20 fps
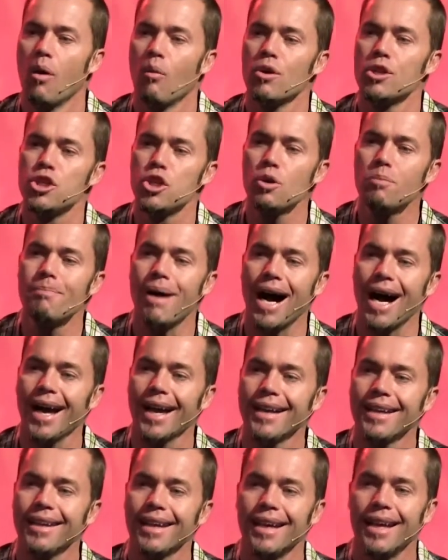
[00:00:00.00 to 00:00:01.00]
would you
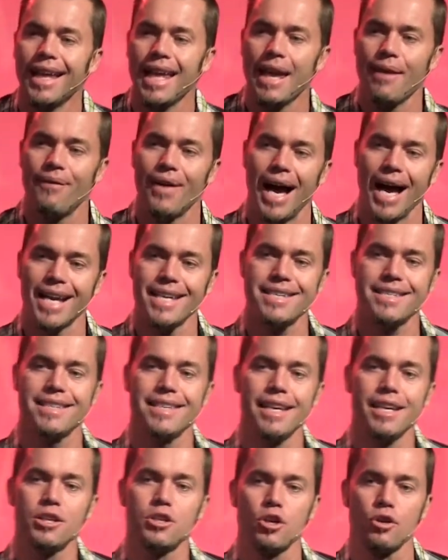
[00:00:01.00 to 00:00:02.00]
mind if I
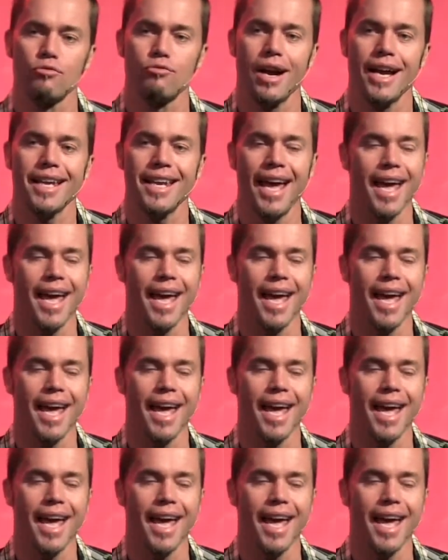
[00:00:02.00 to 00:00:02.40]
sit at your right